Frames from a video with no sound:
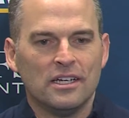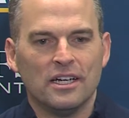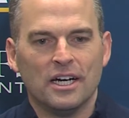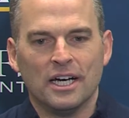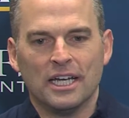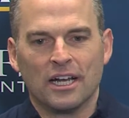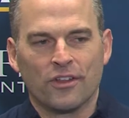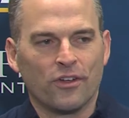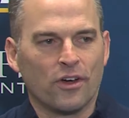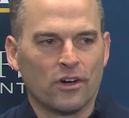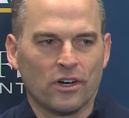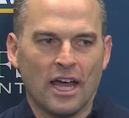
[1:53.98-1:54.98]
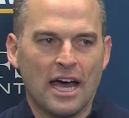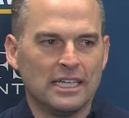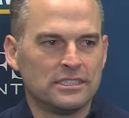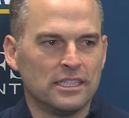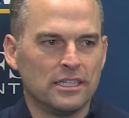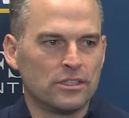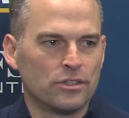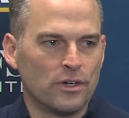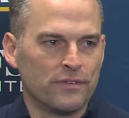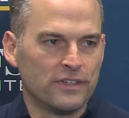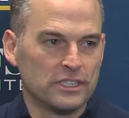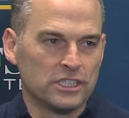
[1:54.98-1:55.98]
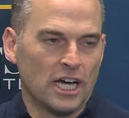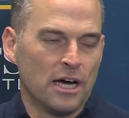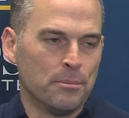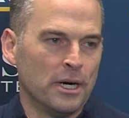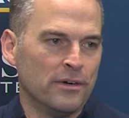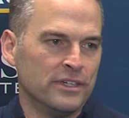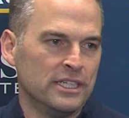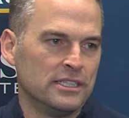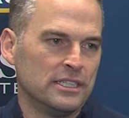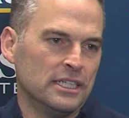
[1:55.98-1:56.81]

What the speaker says: And I thought our guys did a terrific job of it.